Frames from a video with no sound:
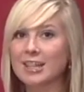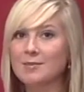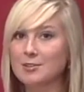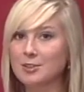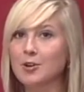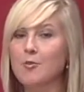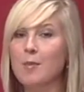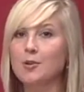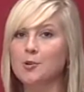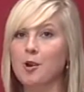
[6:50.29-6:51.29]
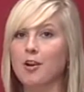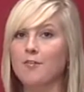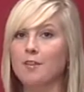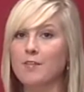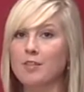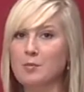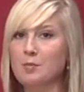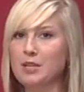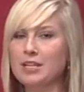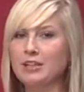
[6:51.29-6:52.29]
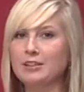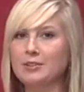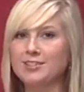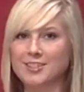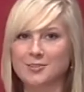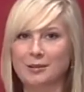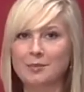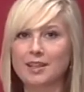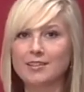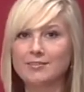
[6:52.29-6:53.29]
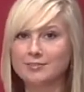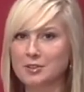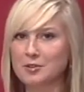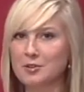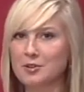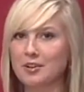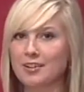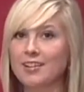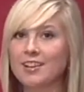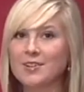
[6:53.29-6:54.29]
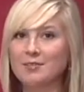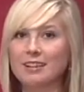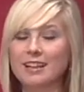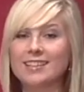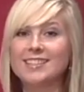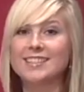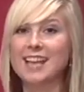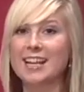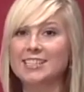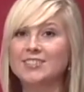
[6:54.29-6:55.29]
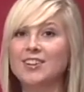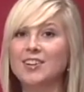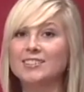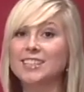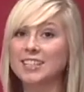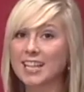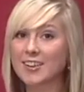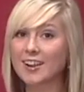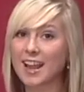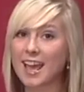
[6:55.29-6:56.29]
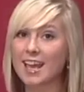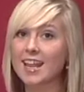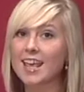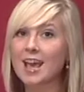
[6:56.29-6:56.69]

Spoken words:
The musical repertoire of Fifth and B includes the trumpet, flugelhorn, reeds, saxophone, clarinet,